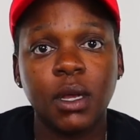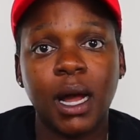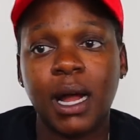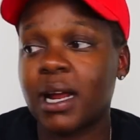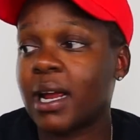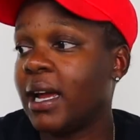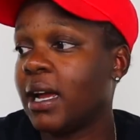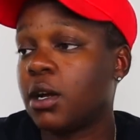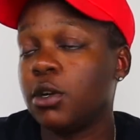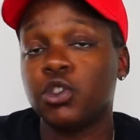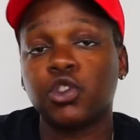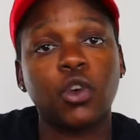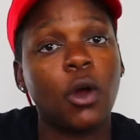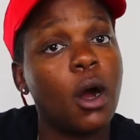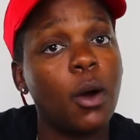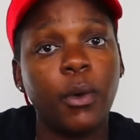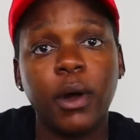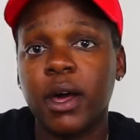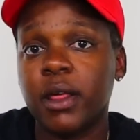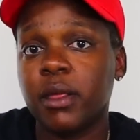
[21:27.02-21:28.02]
I can't
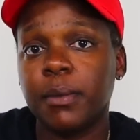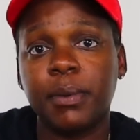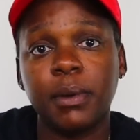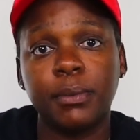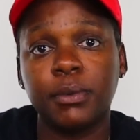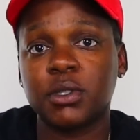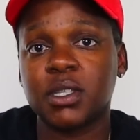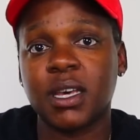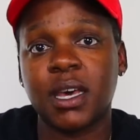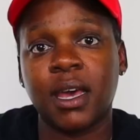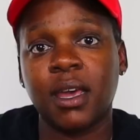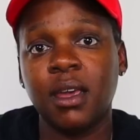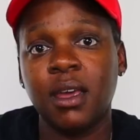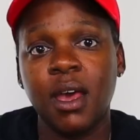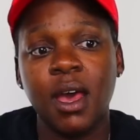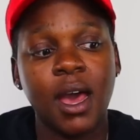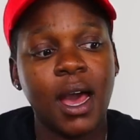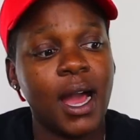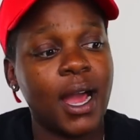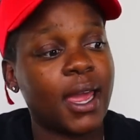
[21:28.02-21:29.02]
control what other people say.
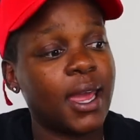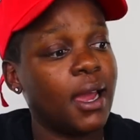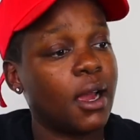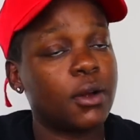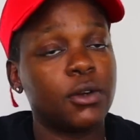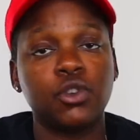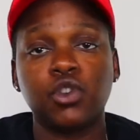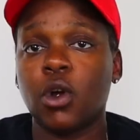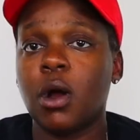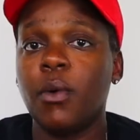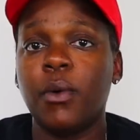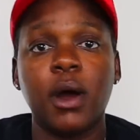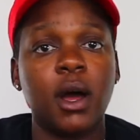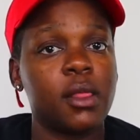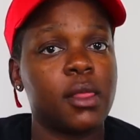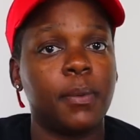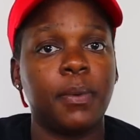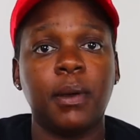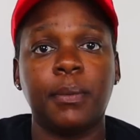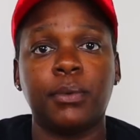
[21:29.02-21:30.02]
I can't control what
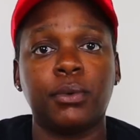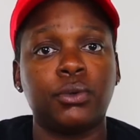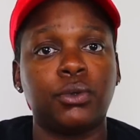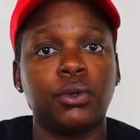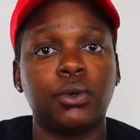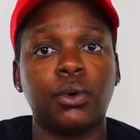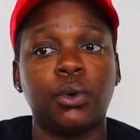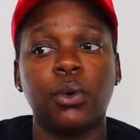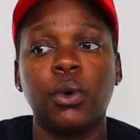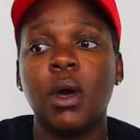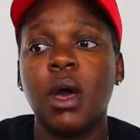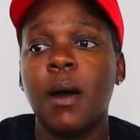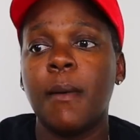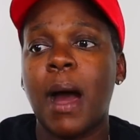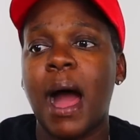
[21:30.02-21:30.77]
other people do.